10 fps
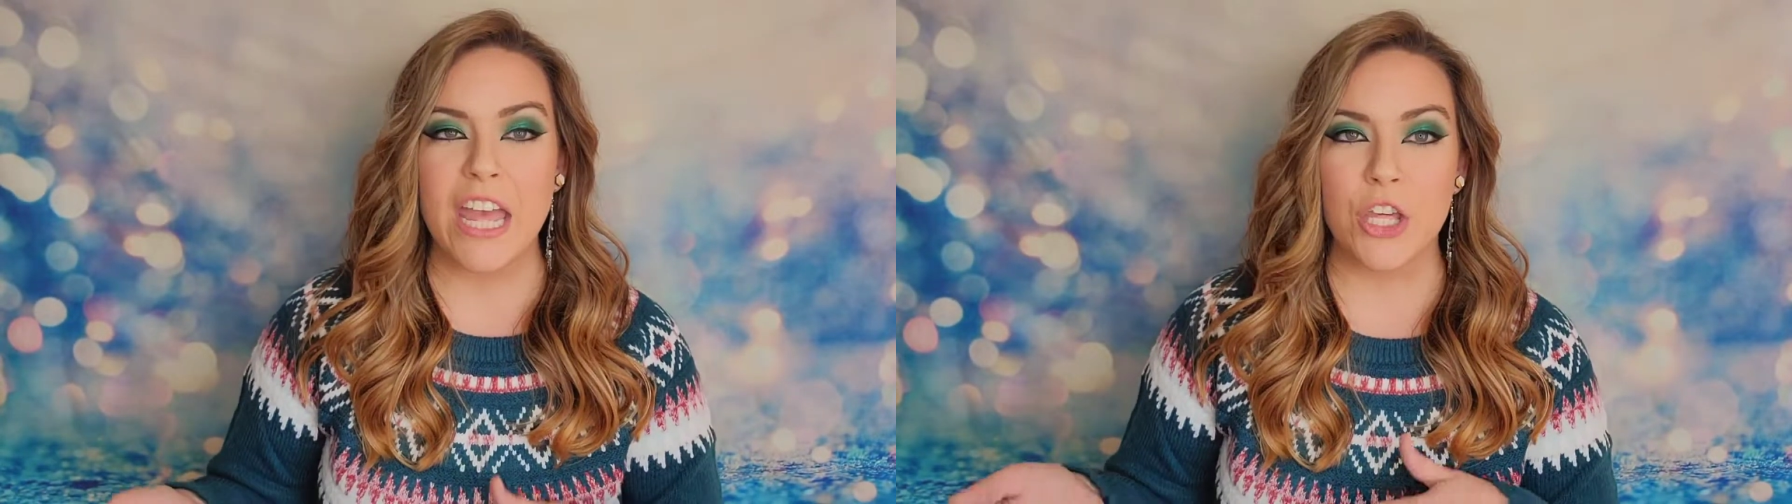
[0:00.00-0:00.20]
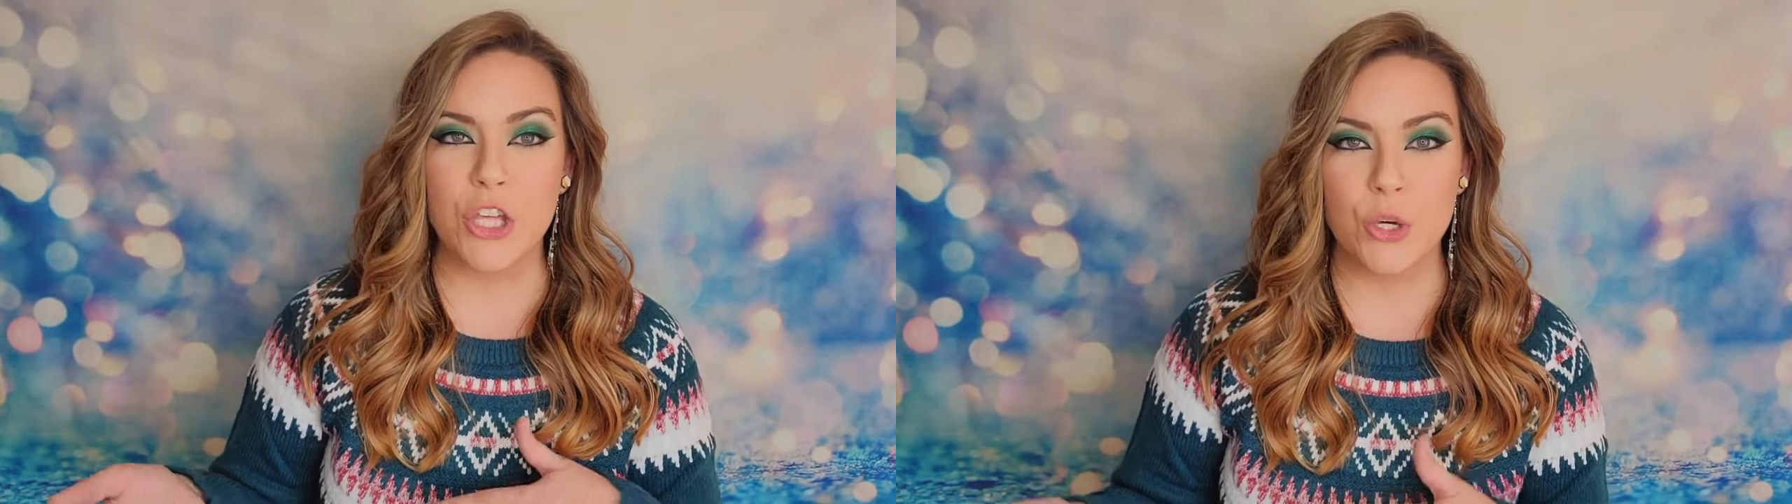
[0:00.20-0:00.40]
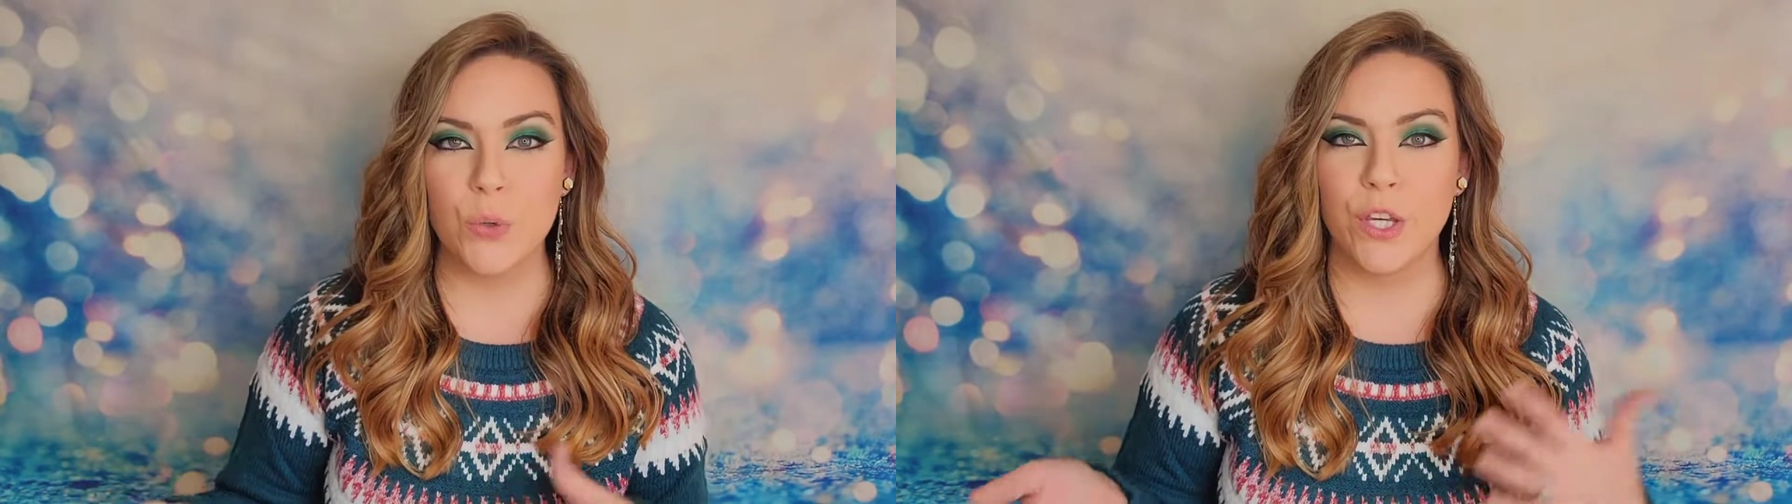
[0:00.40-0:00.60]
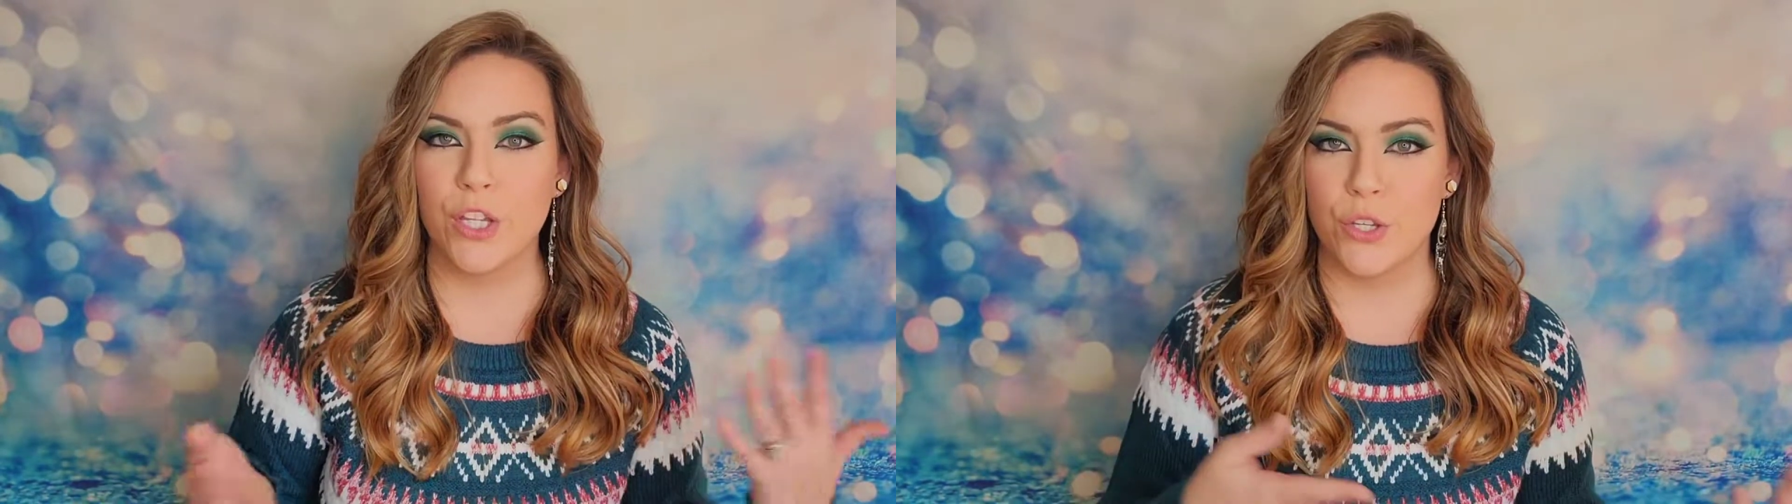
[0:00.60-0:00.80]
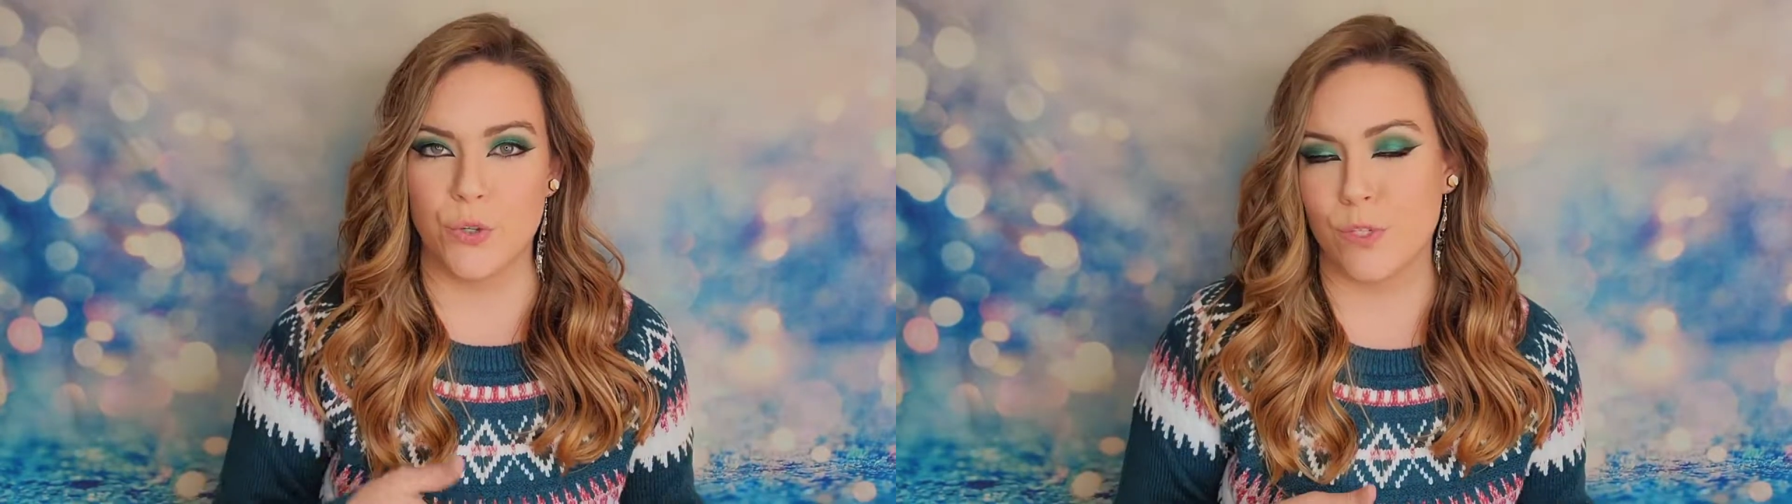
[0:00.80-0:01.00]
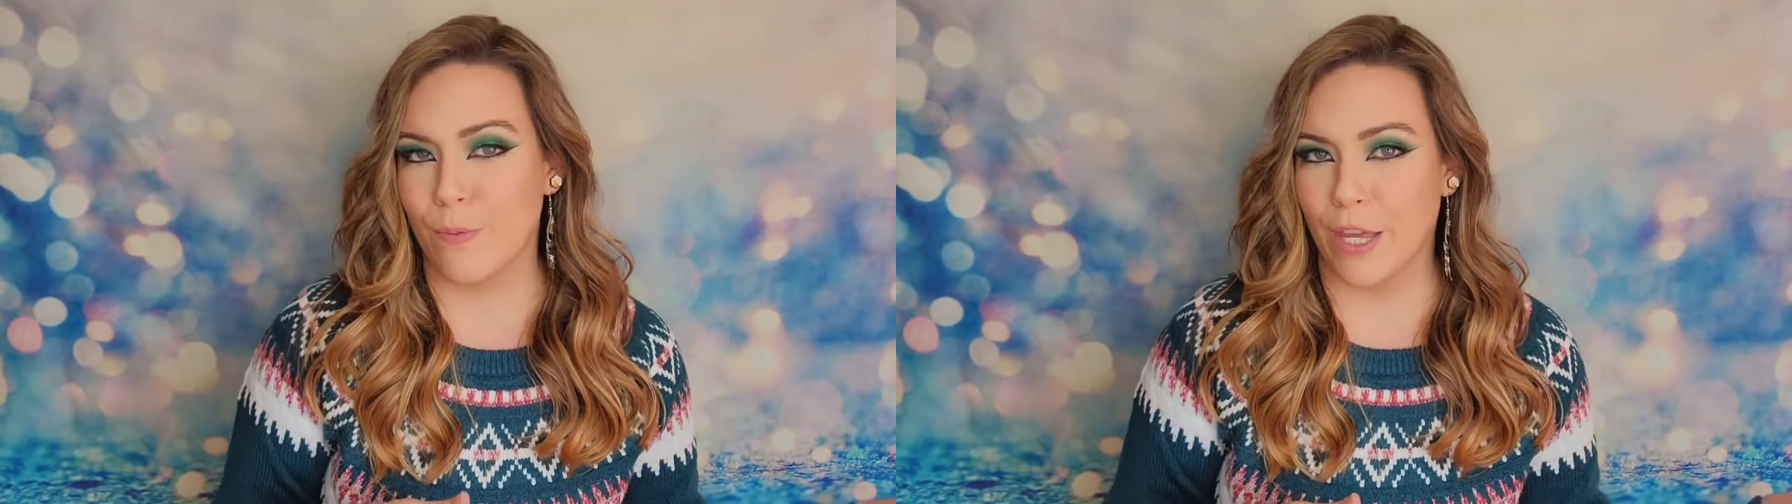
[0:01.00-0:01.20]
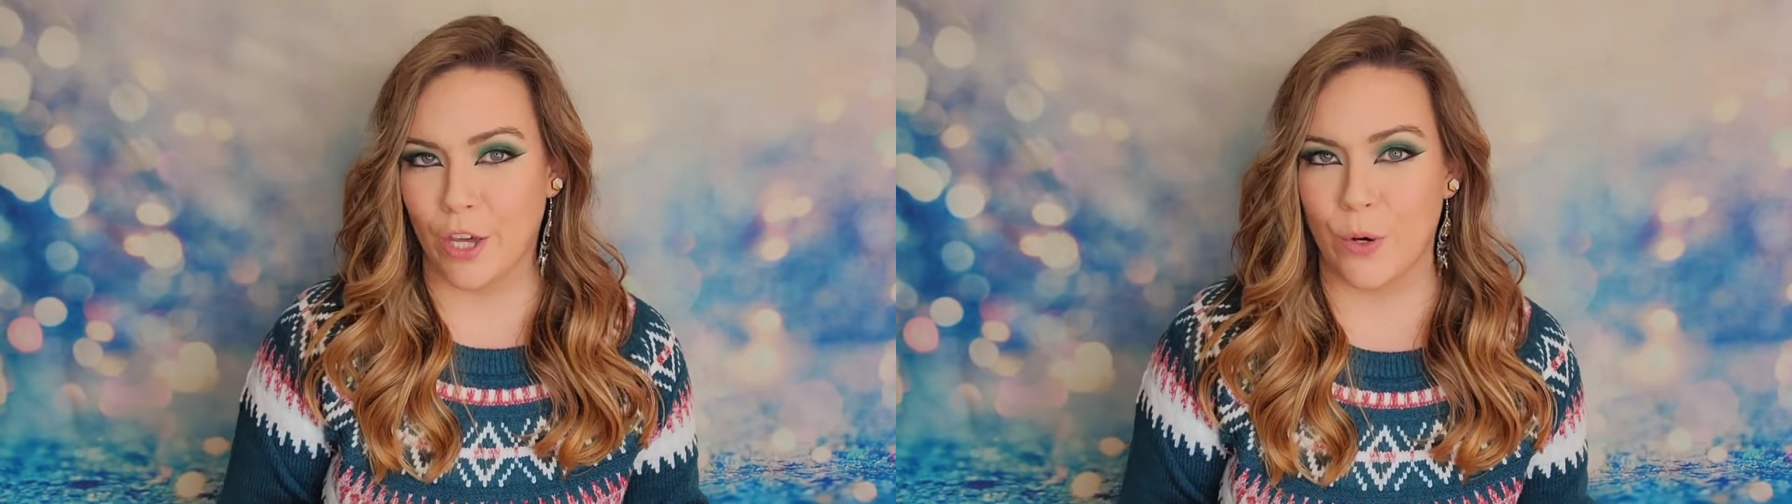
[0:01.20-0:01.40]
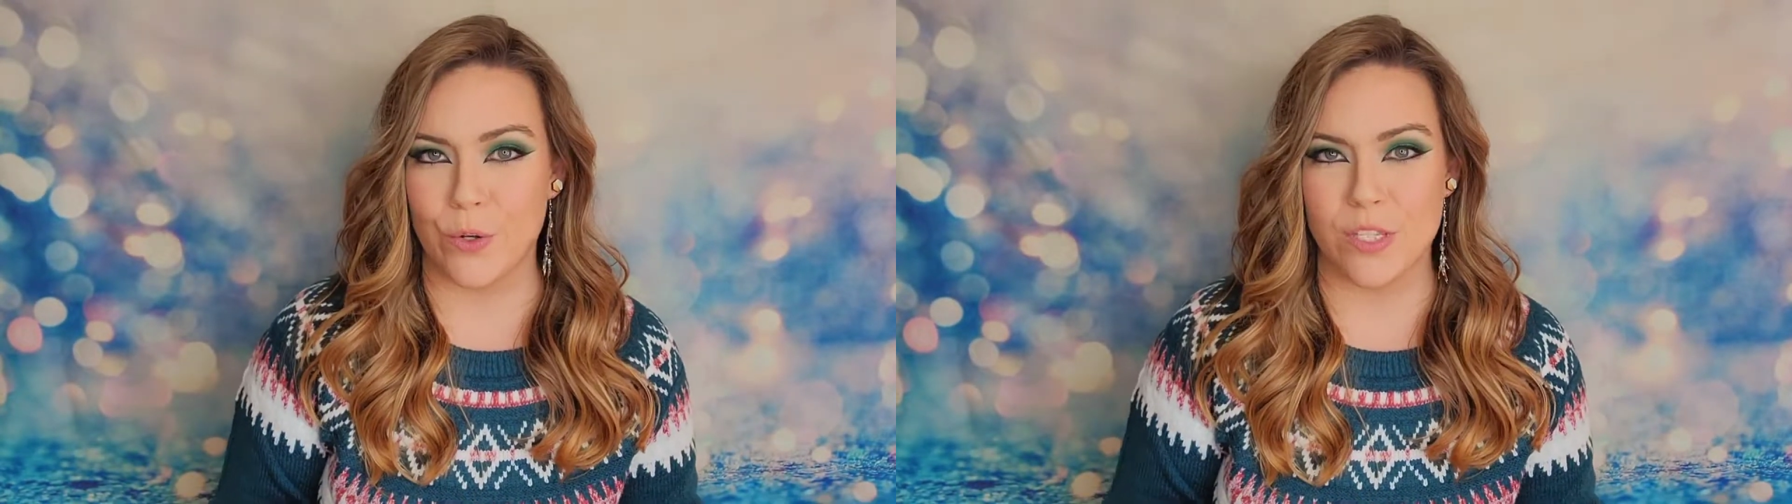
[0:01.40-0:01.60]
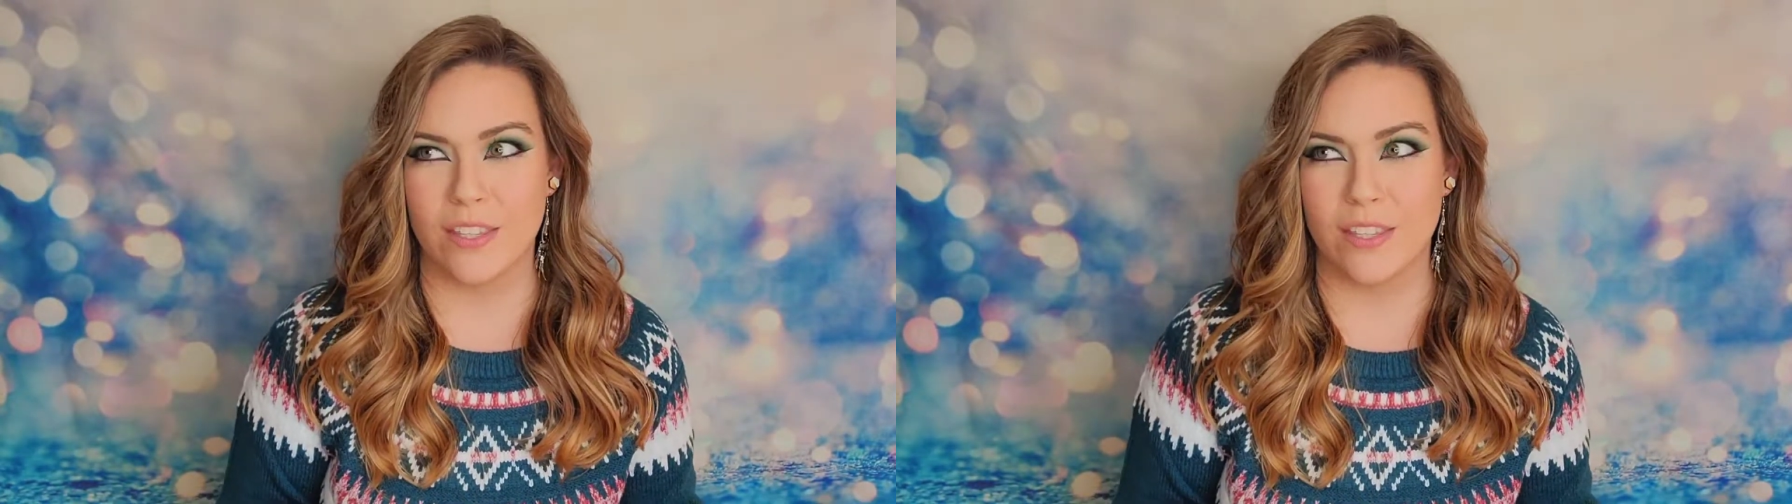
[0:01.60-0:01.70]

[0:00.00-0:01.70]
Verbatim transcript: you can use my codes